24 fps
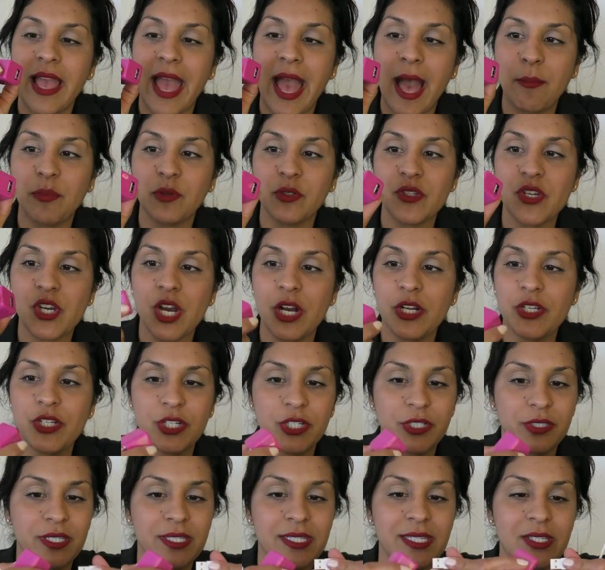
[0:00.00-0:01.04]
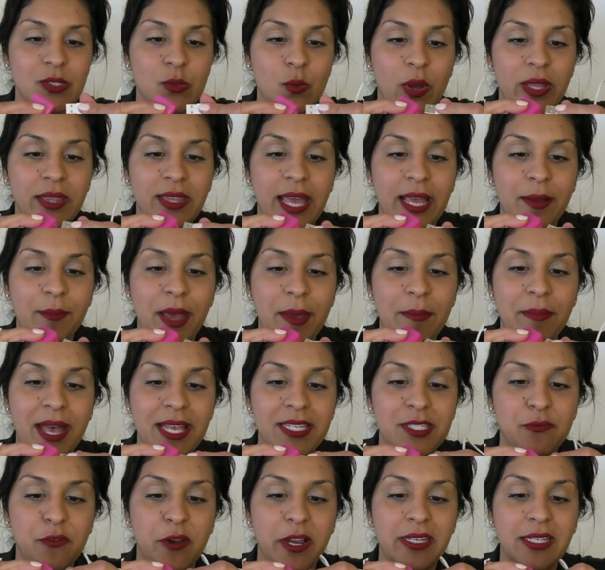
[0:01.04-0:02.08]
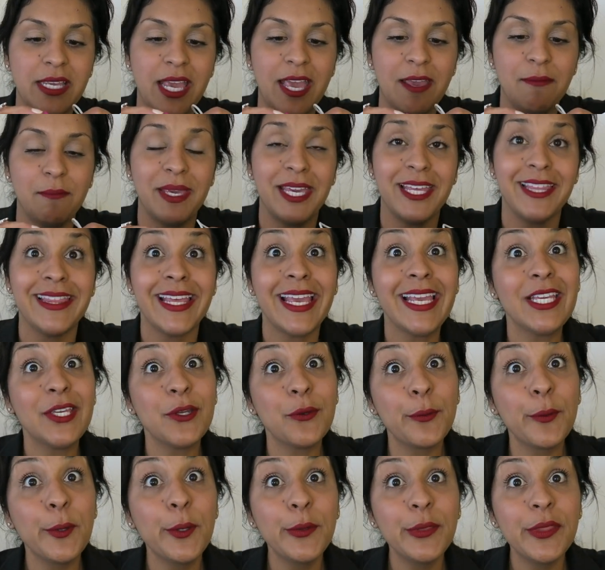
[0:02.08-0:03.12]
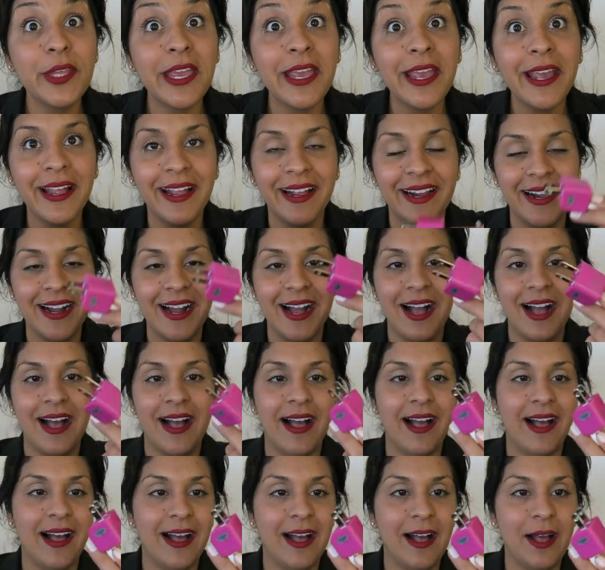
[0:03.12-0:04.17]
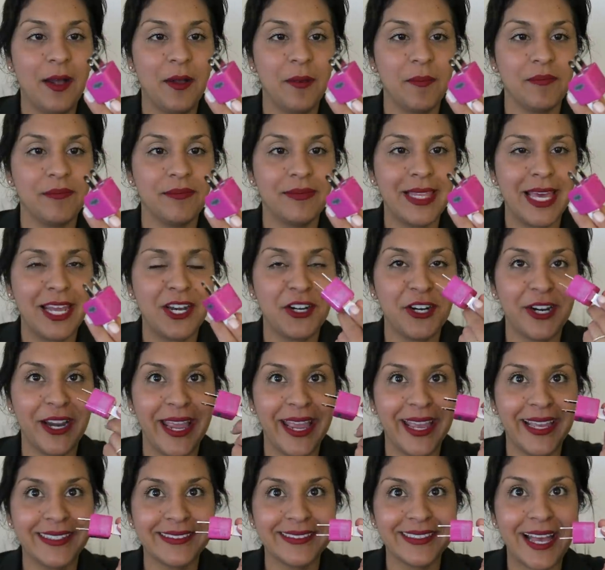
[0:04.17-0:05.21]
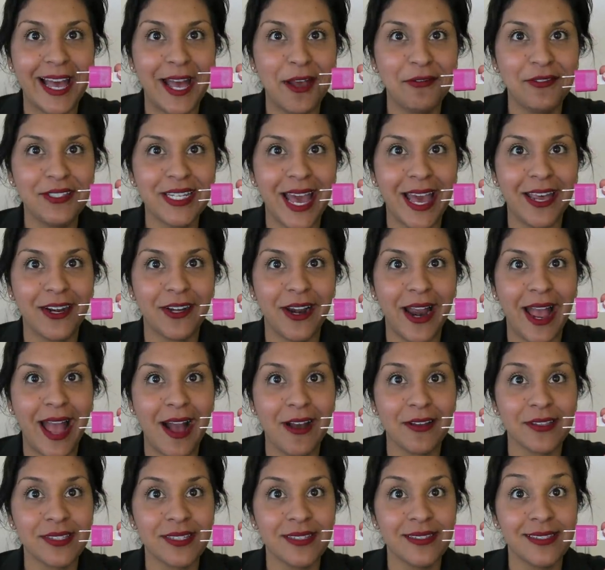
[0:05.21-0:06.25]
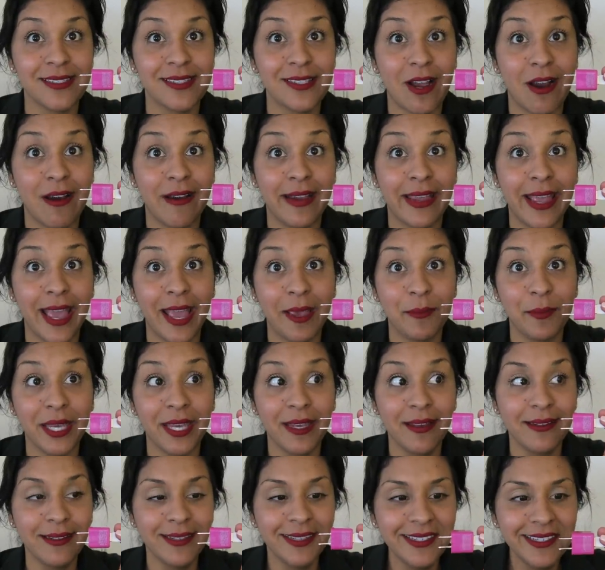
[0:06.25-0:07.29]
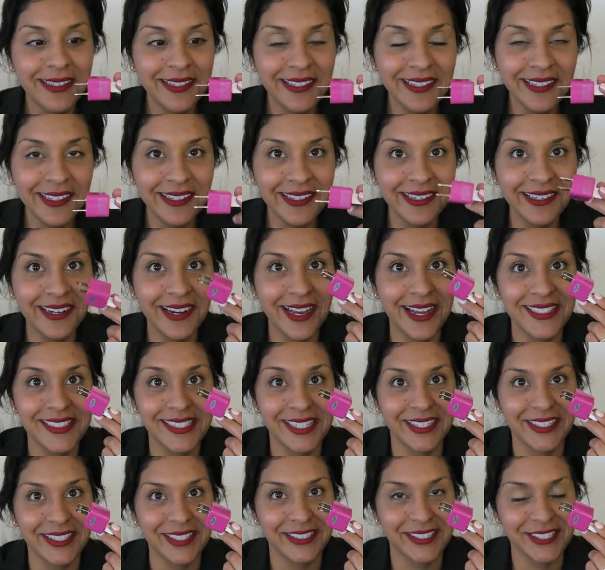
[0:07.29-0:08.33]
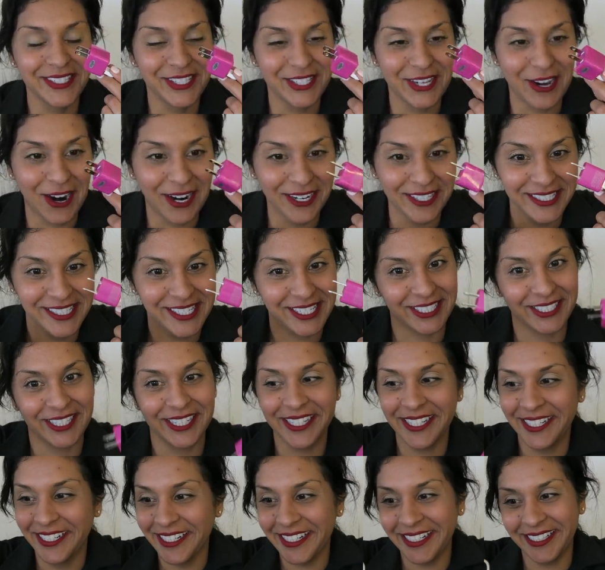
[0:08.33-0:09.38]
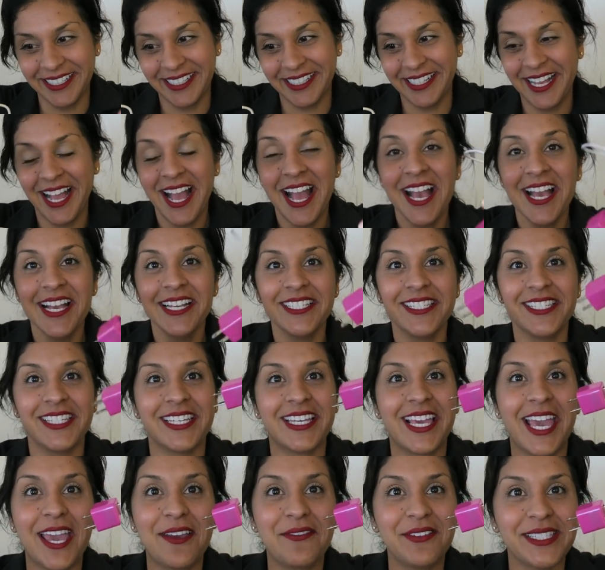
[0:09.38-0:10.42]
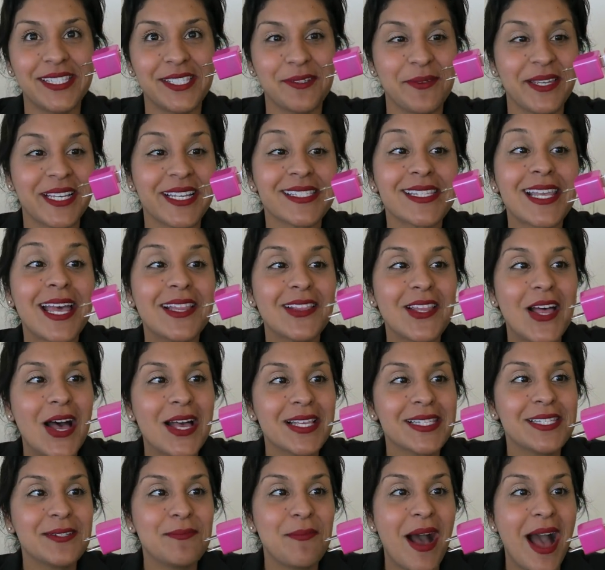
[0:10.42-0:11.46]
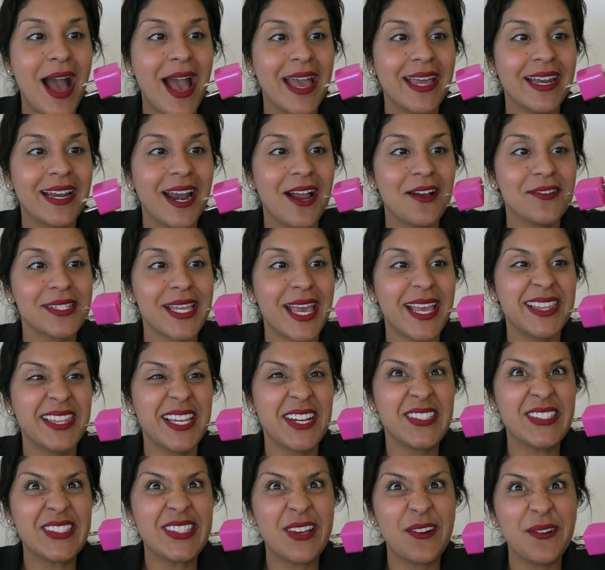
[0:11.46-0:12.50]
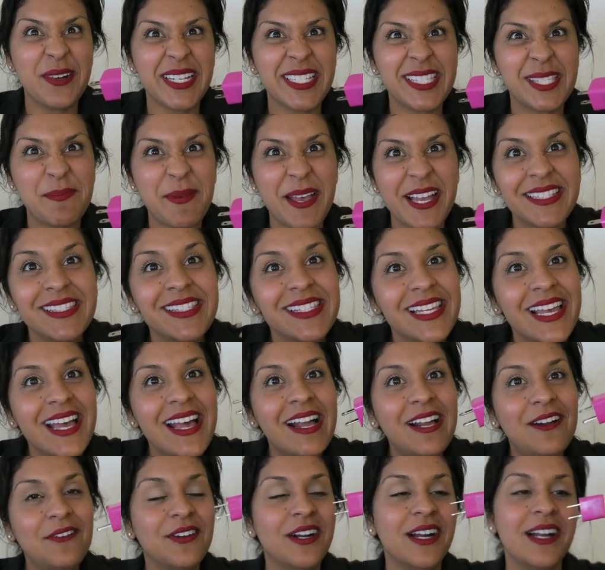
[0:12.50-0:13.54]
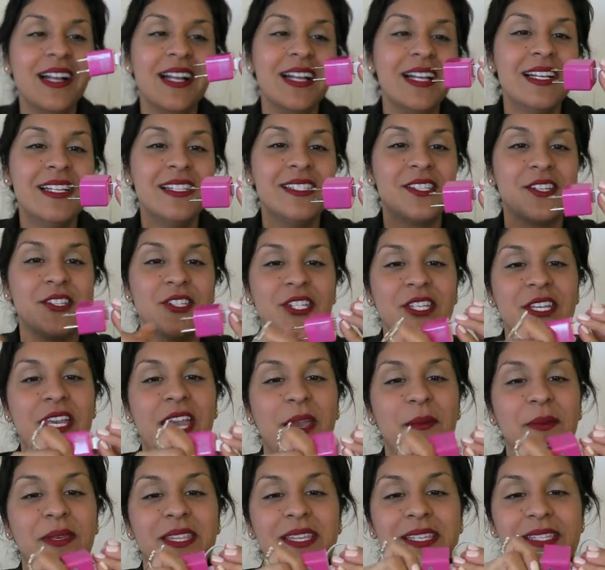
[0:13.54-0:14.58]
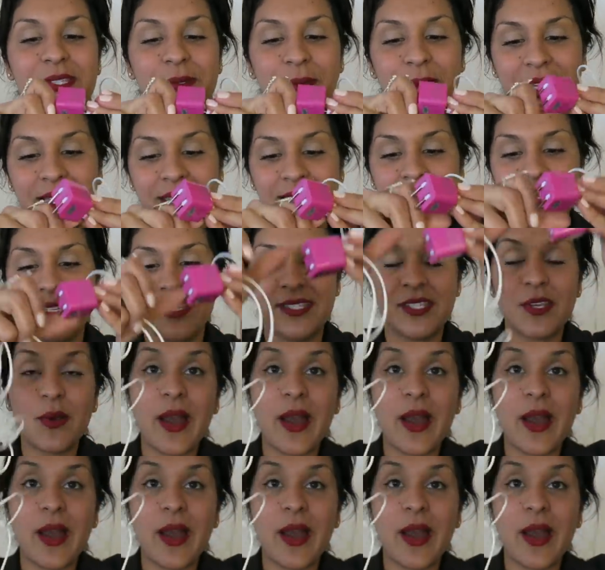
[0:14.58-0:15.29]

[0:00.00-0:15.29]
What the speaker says: Apple charger. This is one like my best friend gave me. Thank you, Ruthie, that her aunt left at her house. Sorry, Amy, took your charger. She gave it to me because I lost mine and I was like, they're so expensive. So she gave me this one.